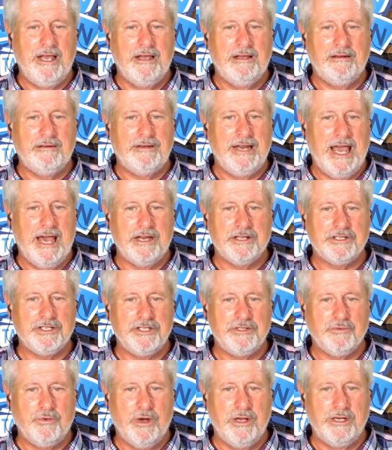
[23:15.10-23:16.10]
now that
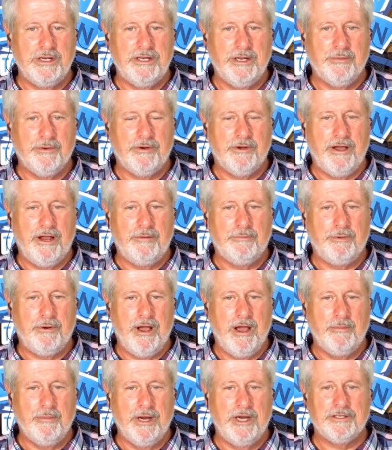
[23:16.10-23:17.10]
she's won the Democratic
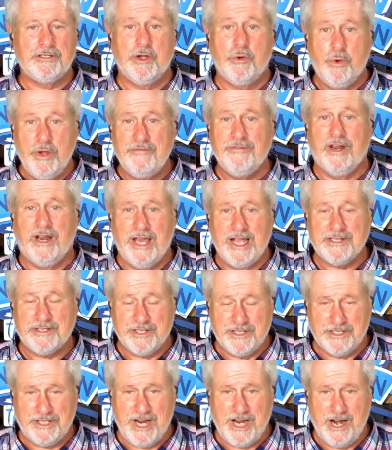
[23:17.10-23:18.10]
primary. So we've
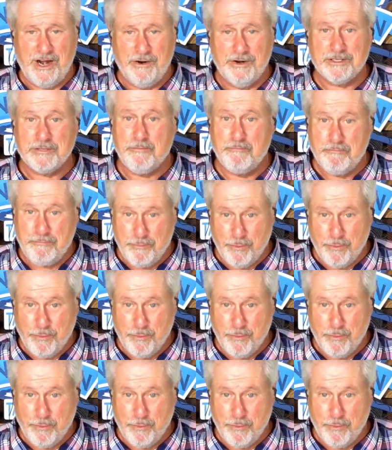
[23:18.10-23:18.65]
elected a terrorist.